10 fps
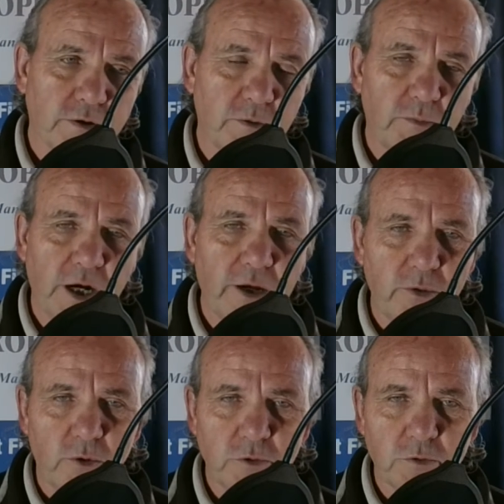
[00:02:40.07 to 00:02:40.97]
to buy
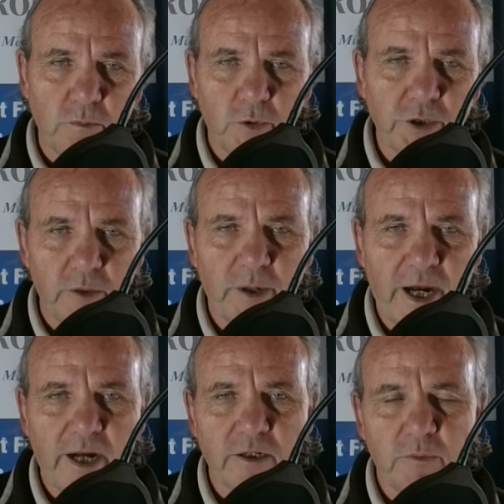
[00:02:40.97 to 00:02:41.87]
those
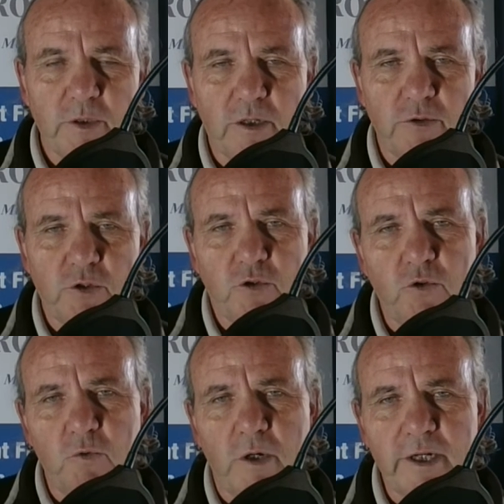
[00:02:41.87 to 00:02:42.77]
multi-packs because you do
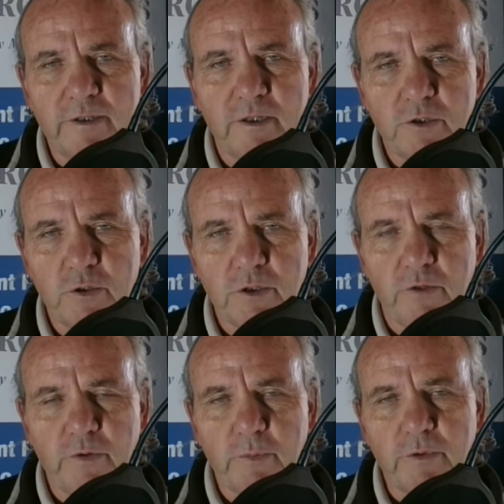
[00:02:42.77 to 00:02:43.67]
want to set
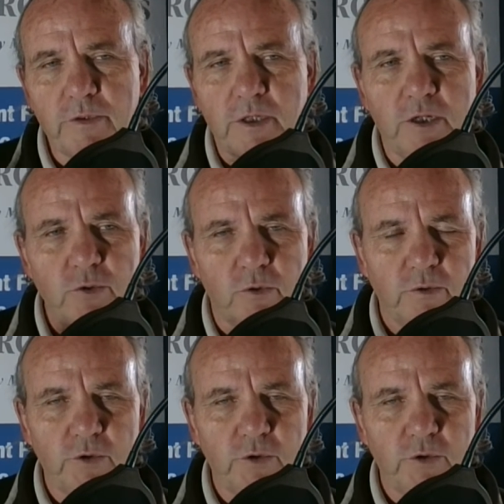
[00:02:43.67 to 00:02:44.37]
yourself up with a schedule.